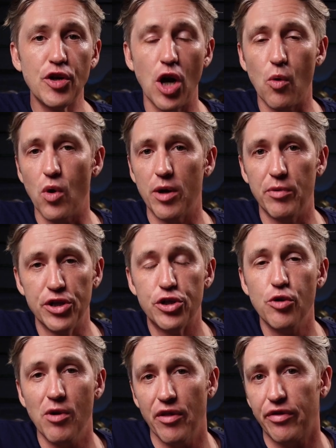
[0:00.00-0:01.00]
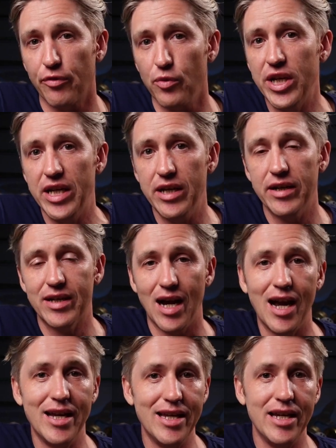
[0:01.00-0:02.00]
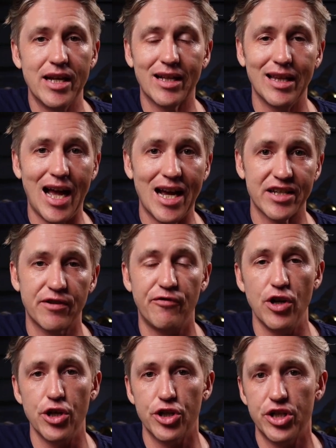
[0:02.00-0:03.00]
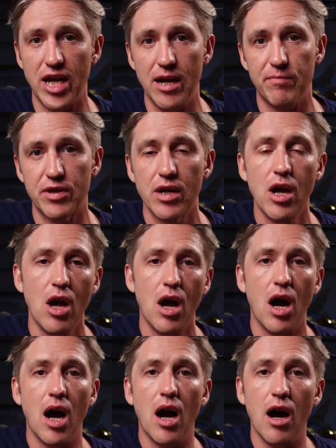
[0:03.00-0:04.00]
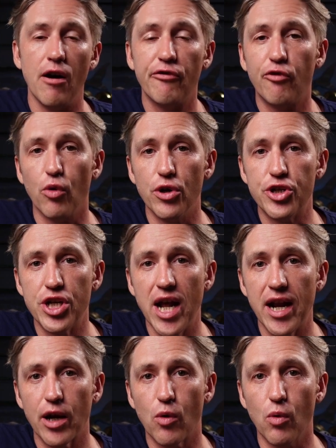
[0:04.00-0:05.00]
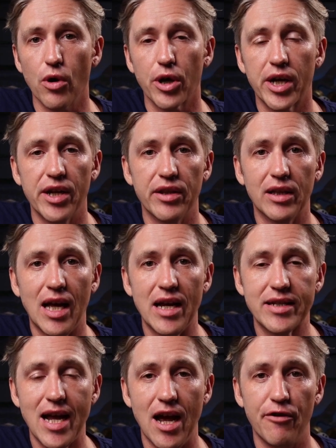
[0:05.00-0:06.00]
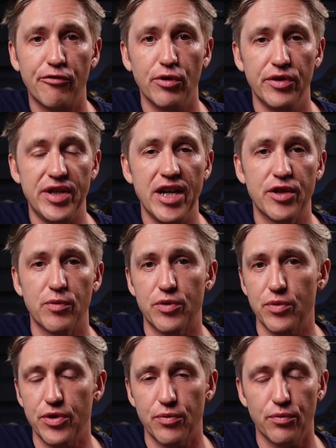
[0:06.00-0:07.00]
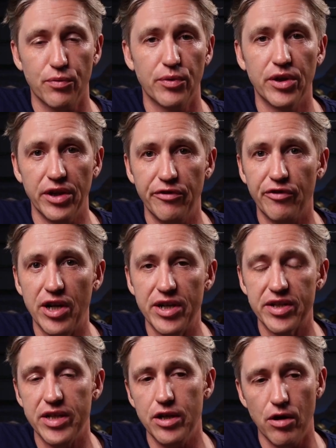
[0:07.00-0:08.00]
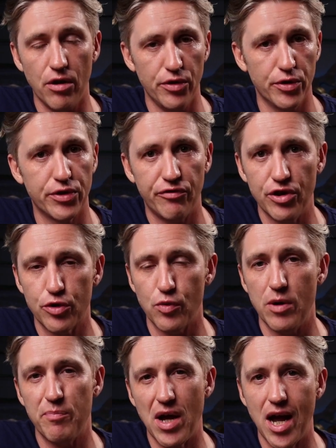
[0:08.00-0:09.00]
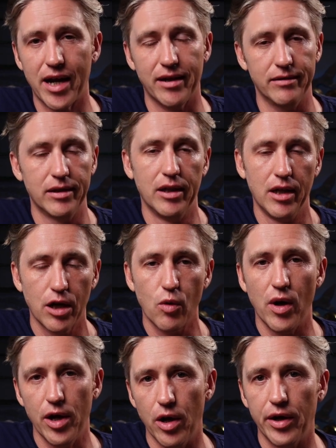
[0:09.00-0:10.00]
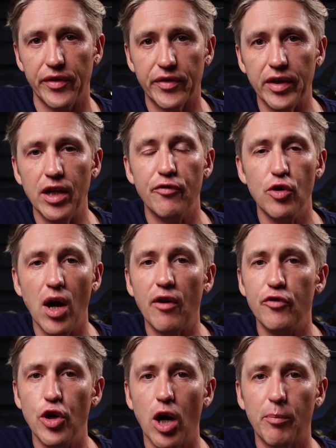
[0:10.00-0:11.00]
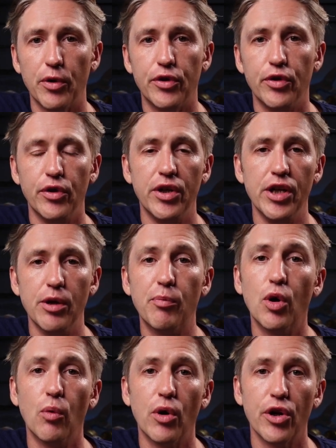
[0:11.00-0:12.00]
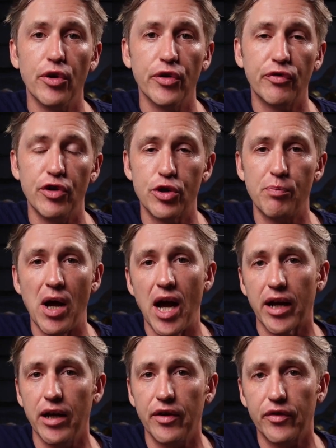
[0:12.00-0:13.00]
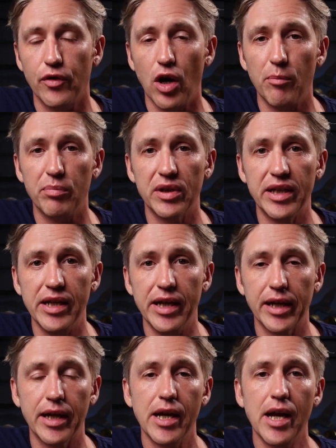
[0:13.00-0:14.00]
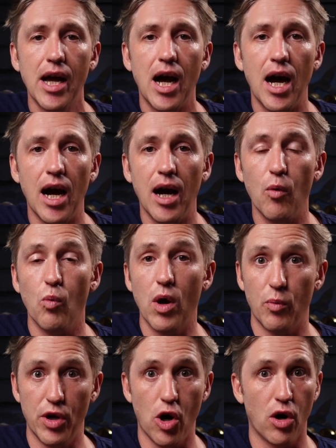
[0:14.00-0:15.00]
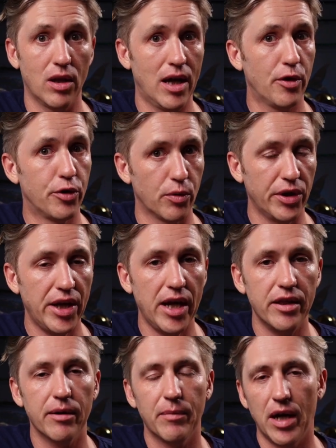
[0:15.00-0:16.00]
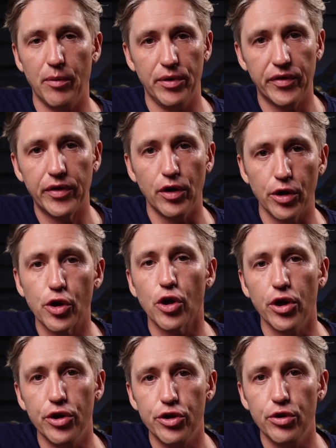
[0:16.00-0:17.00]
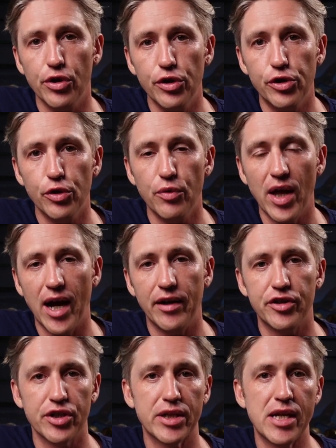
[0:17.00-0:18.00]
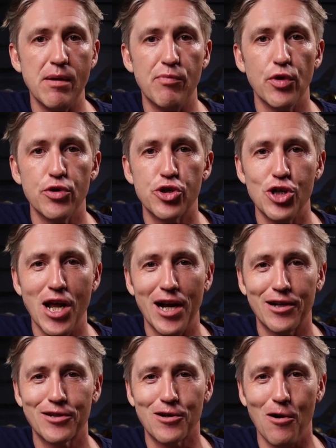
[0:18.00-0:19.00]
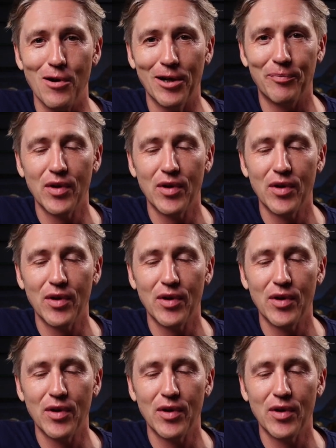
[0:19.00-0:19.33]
not one, but two, but three Tyee classed fish taped uh, for genetic work in the last handful of days, which was really fun to see. All those fish went back, and quite honestly, if you have the opportunity to put one of those fish back and it's not bleeding, uh, when we are allowed to retain them, I would still encourage you to do that just to keep those genetics going.